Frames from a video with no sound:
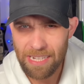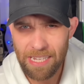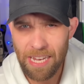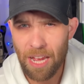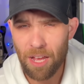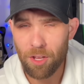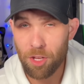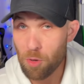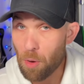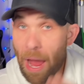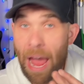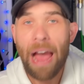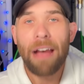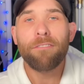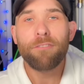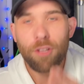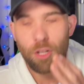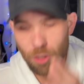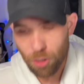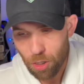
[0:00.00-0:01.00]
tell. You
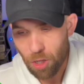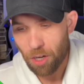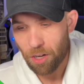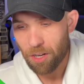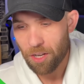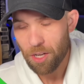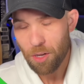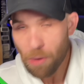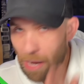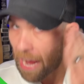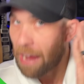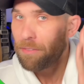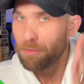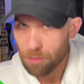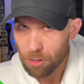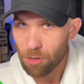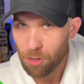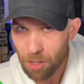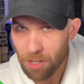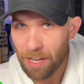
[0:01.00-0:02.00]
have to look. You have
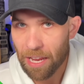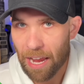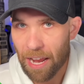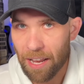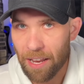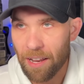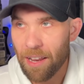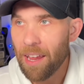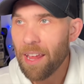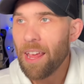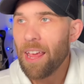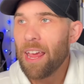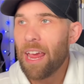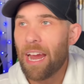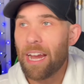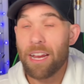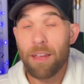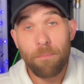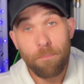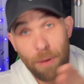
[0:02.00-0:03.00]
to look at it
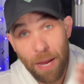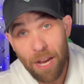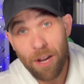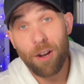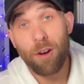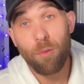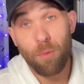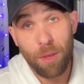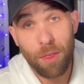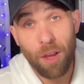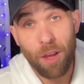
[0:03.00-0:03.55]
and compare it with